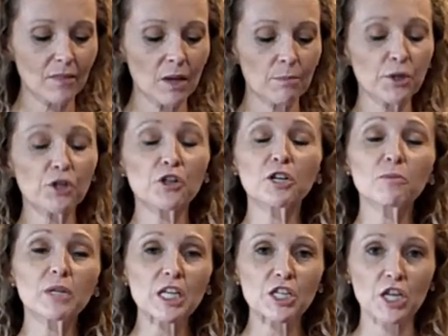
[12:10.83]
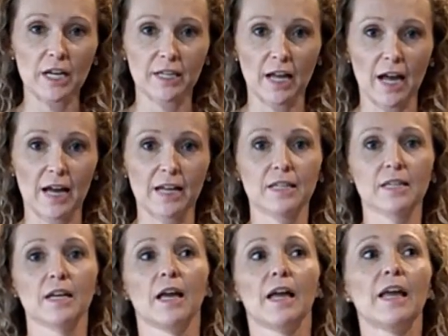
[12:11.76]
but you're gonna wanna check that.
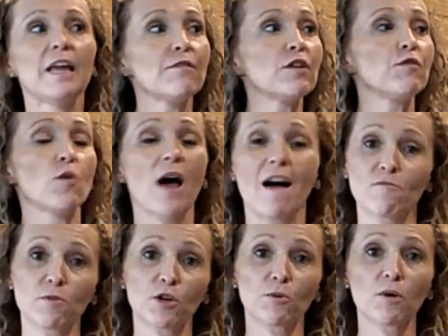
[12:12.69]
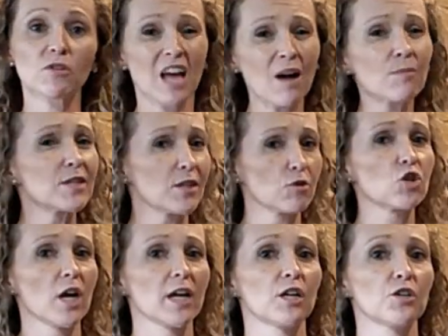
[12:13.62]
Even if you have a bigger roast, I would still
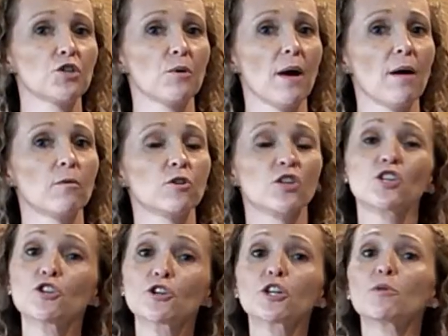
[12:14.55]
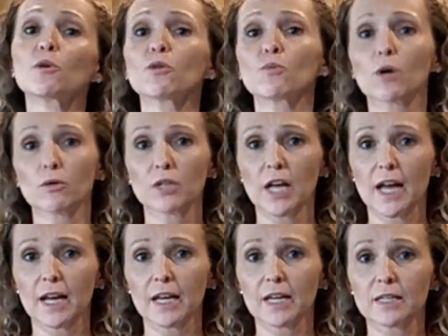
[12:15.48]
check it at two hours because you're gonna wanna
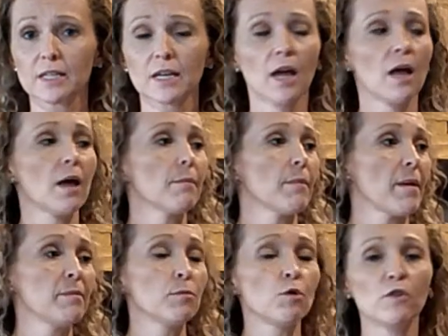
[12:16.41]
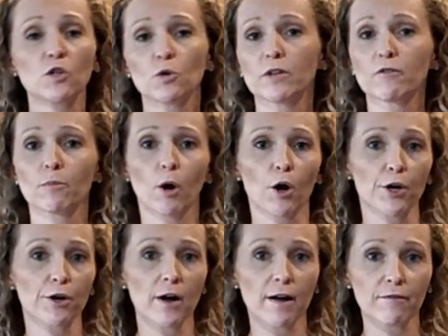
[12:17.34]
rotate it, maybe move it to a different part of
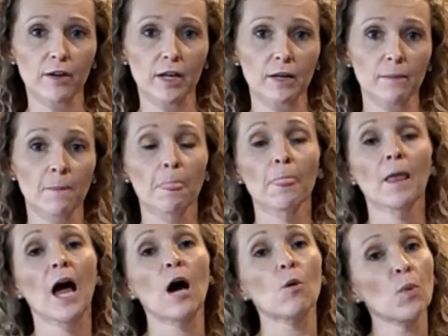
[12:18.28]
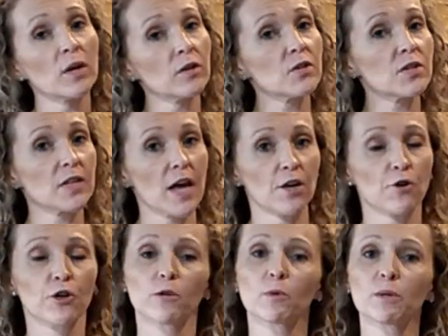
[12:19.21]
your oven. I will say you're
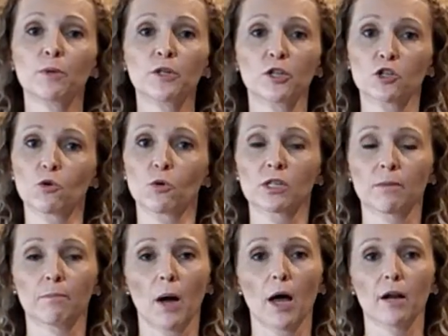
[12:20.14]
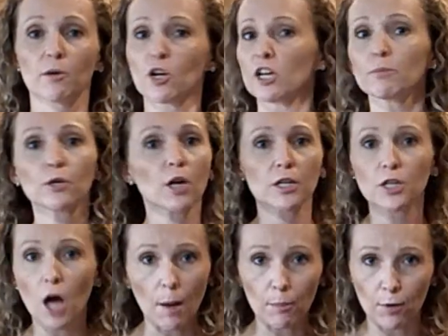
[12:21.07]
gonna wanna put this towards the bottom. You're not gonna put it on
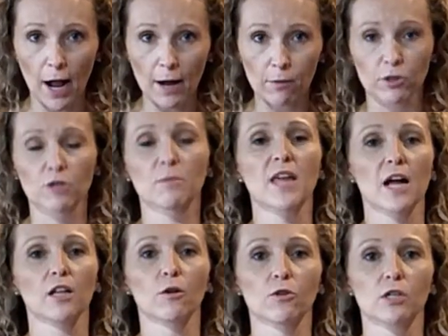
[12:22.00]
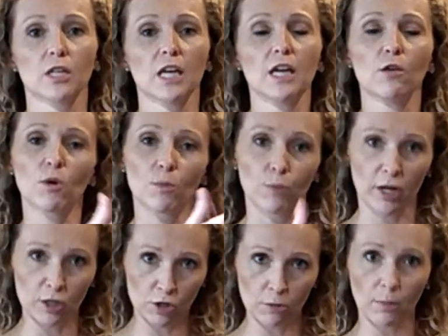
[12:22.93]
top rack where it's gonna be that close to the heat. You wanna bring
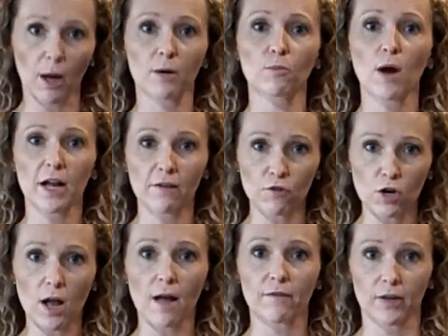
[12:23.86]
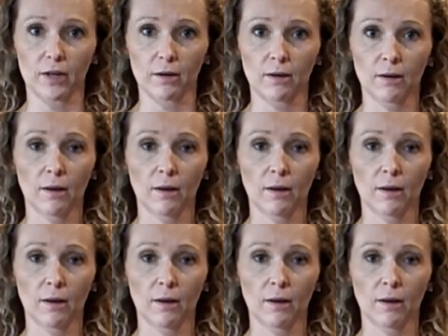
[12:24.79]
it to the bottom rack of your oven